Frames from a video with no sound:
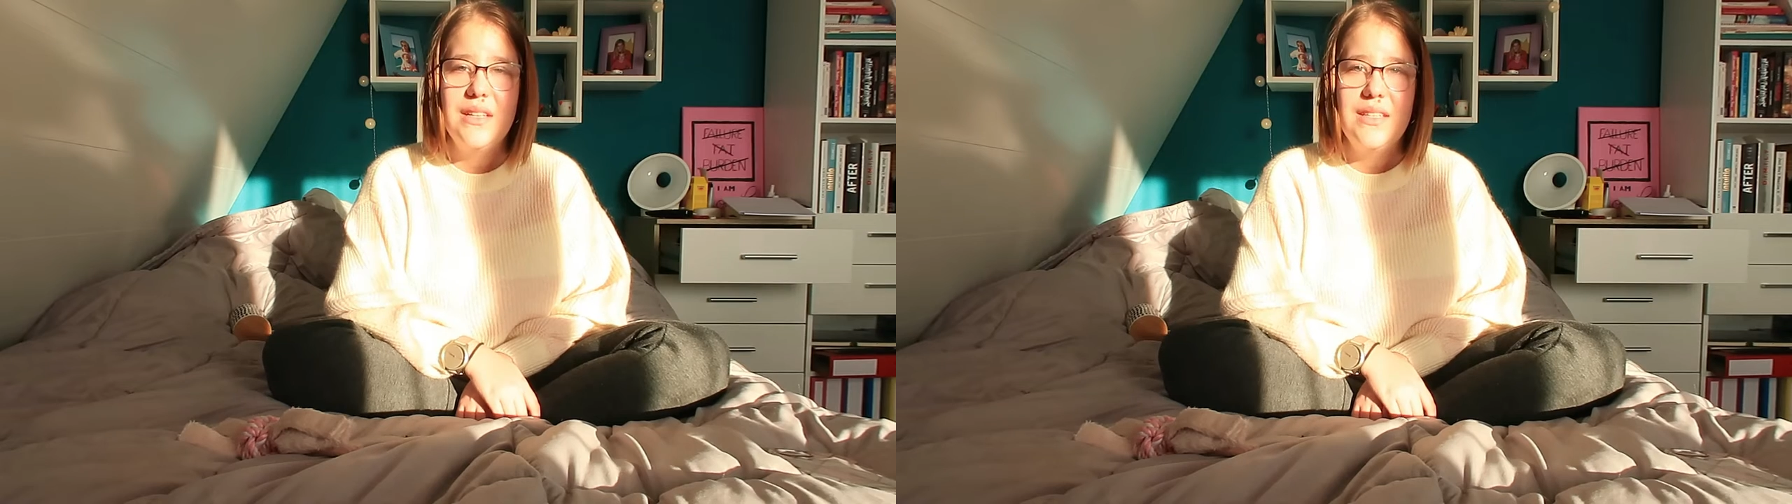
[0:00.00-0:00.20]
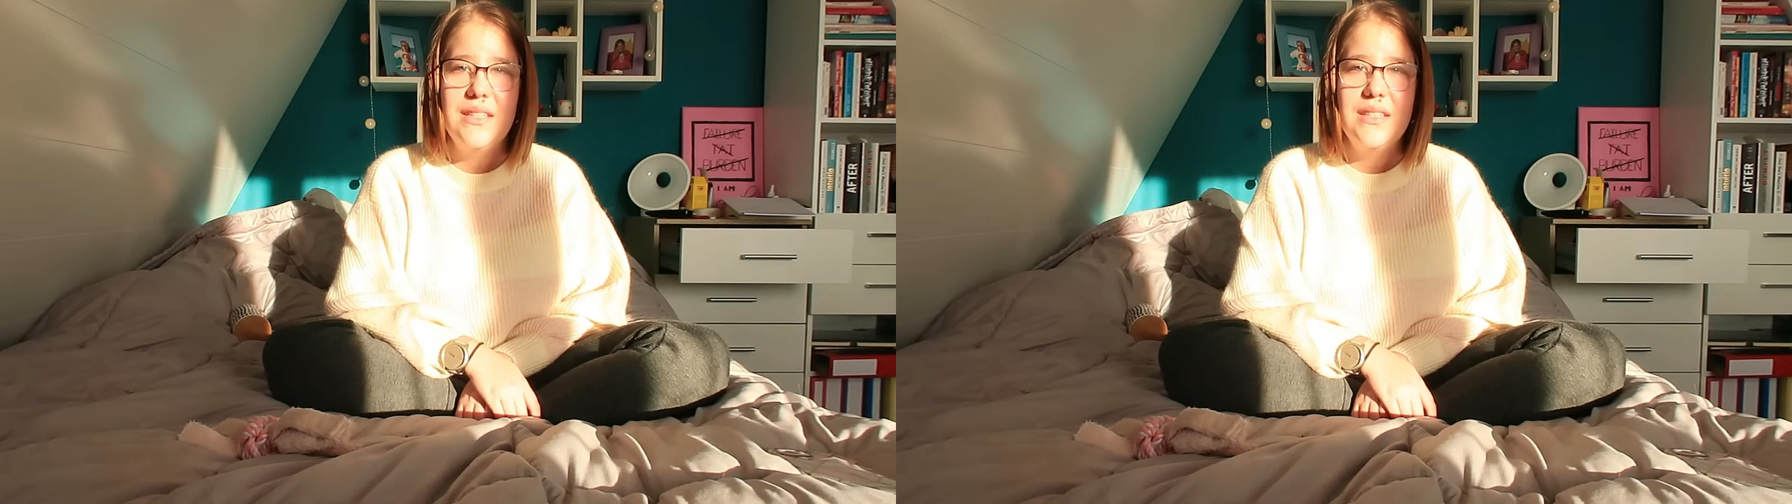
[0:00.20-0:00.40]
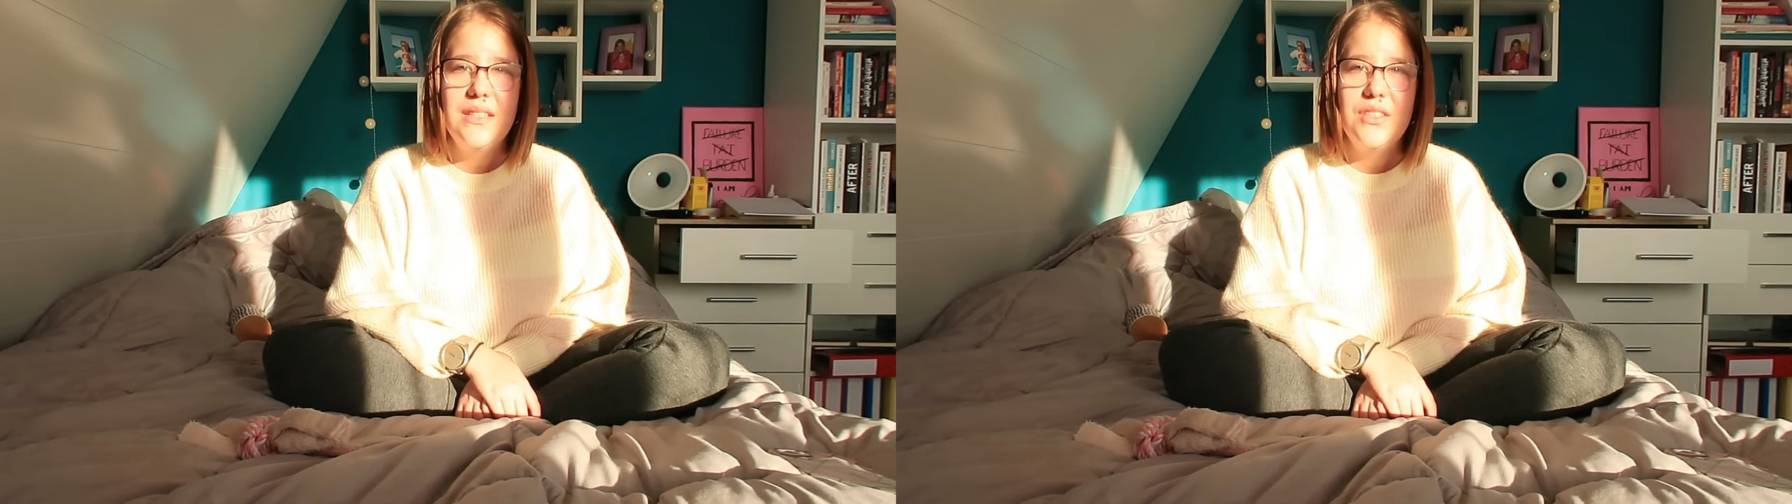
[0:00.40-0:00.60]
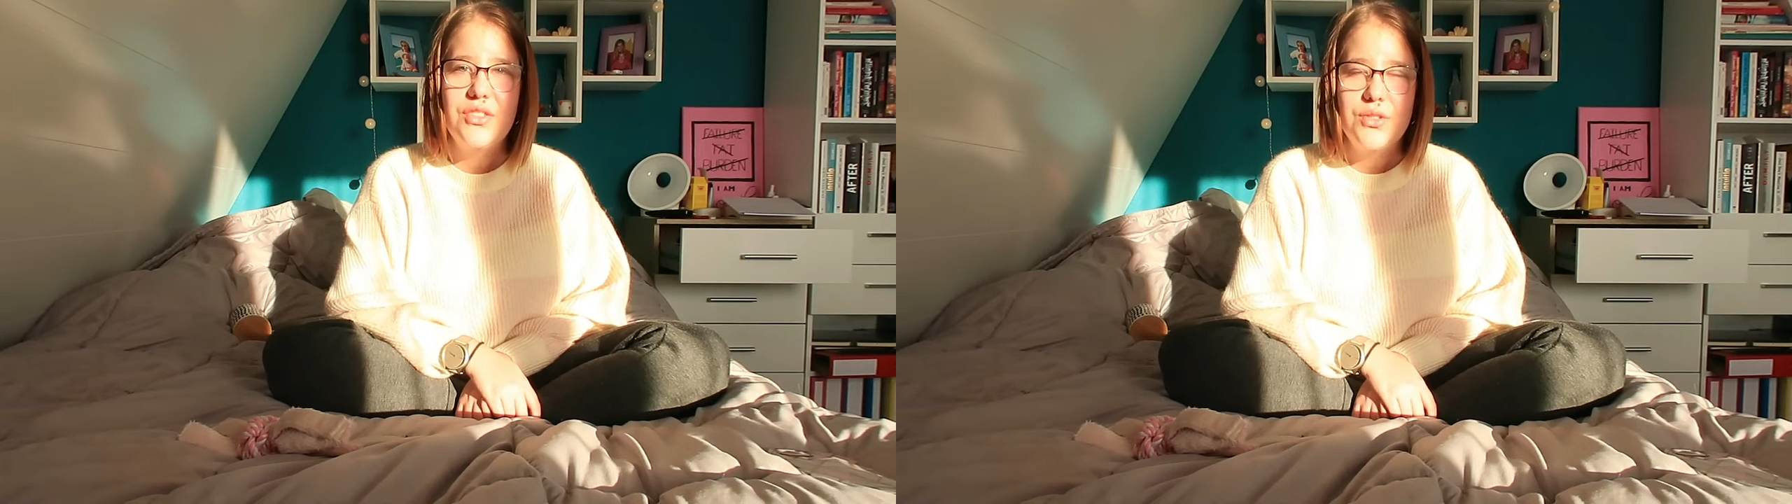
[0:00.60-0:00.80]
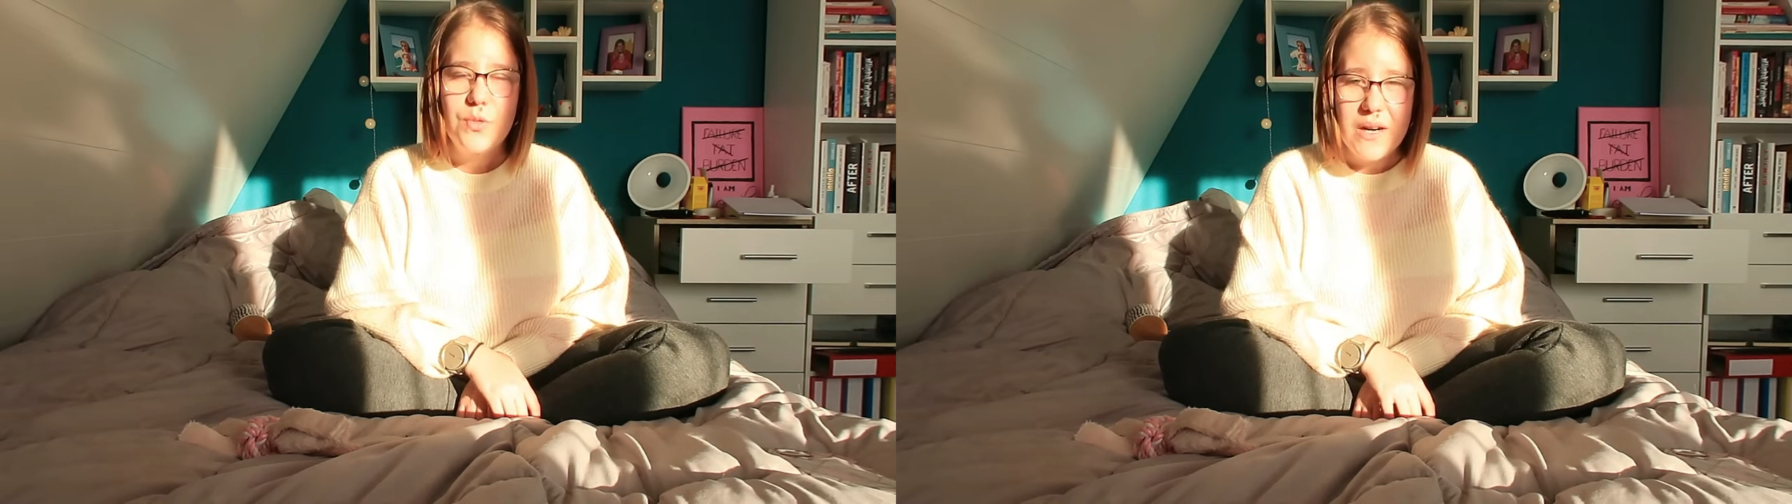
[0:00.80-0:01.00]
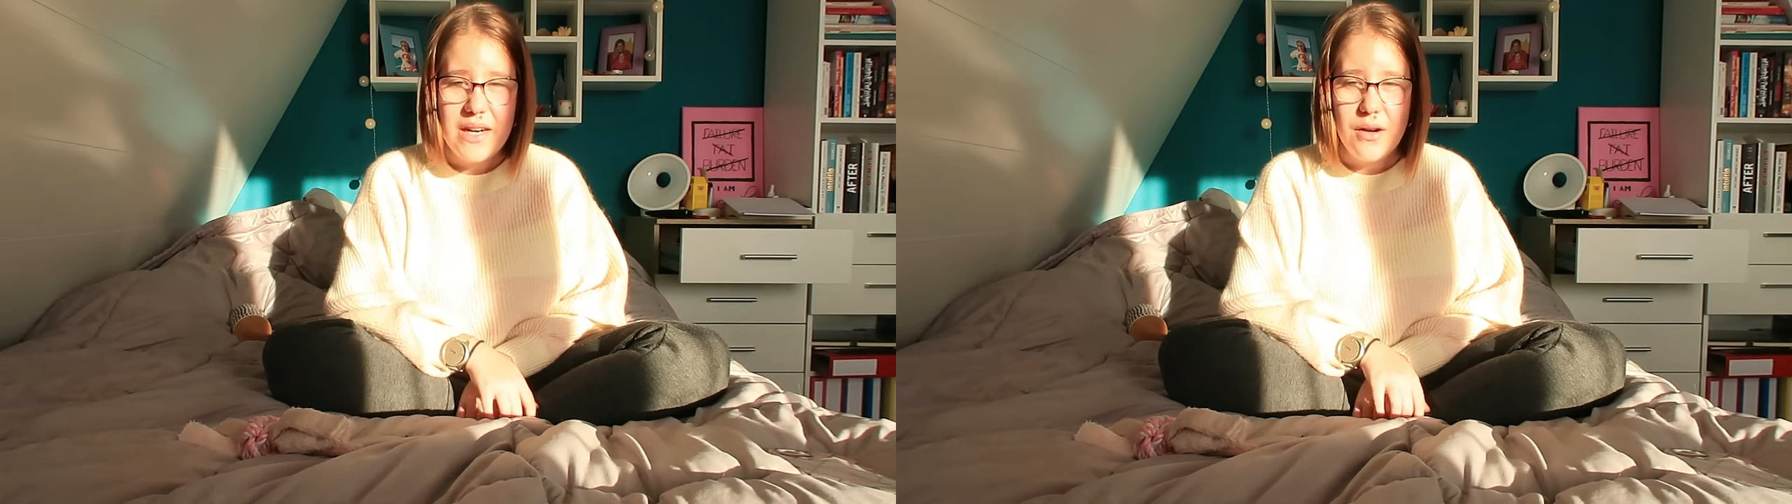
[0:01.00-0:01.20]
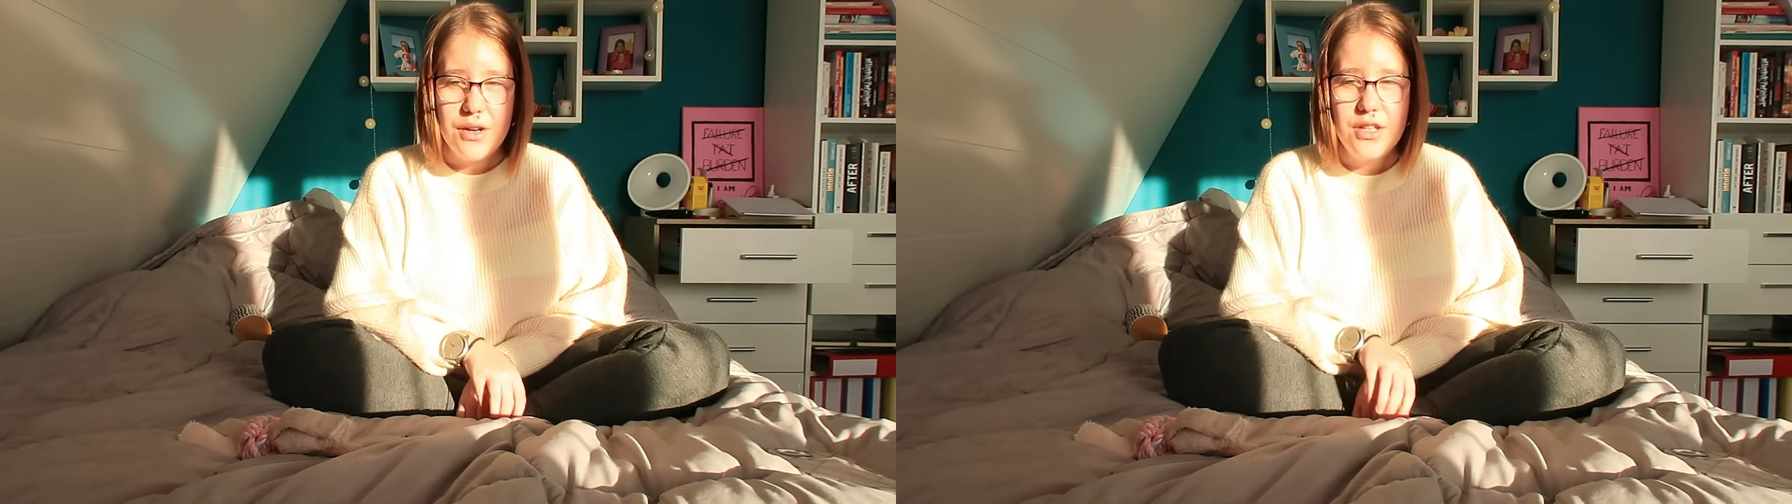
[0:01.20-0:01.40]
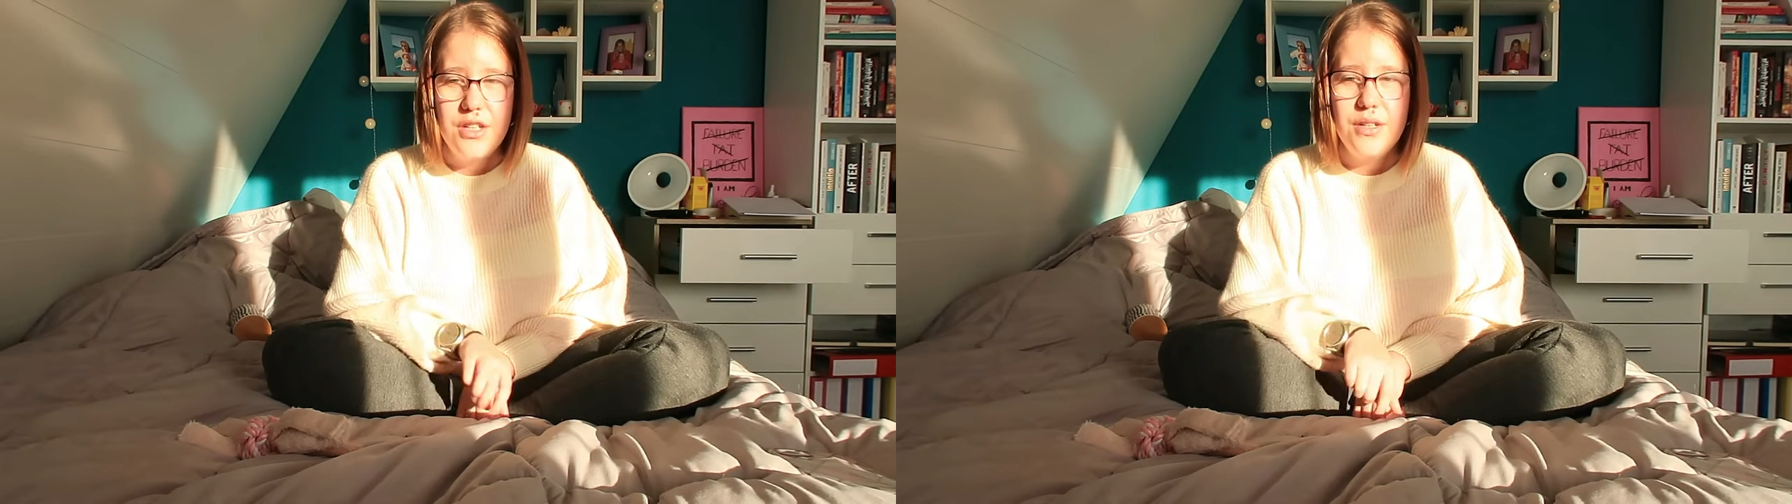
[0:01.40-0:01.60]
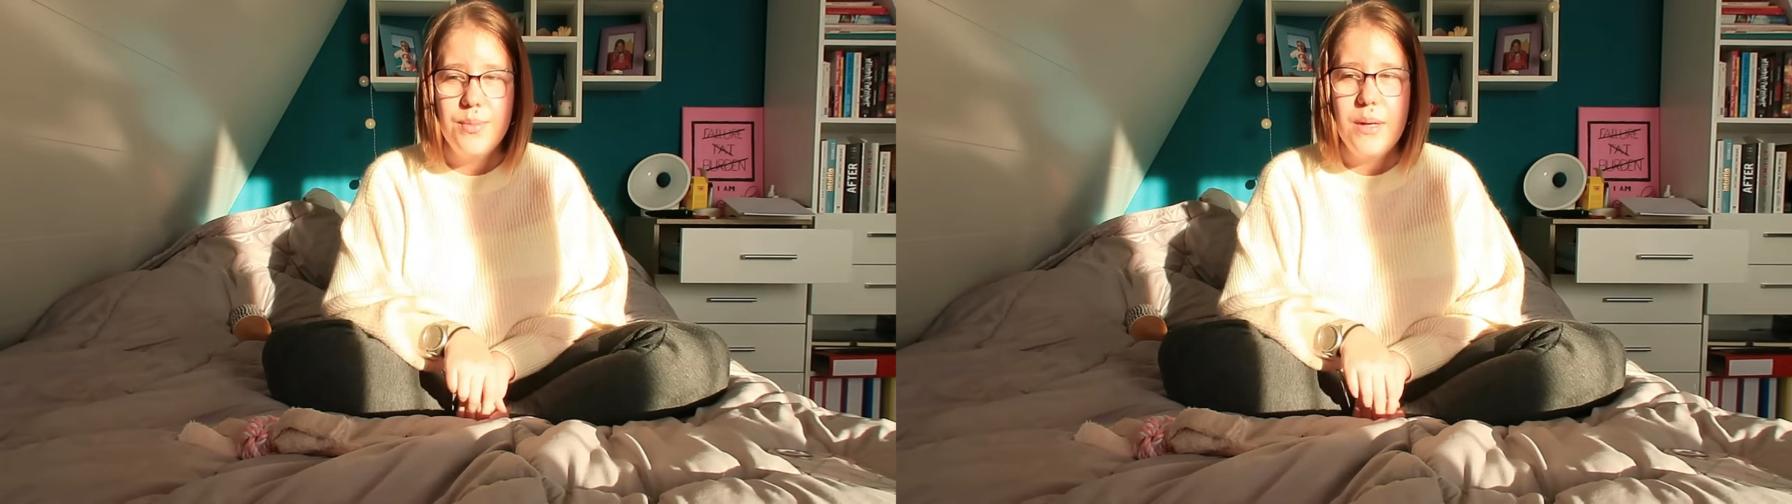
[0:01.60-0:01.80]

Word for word: It is quite hard.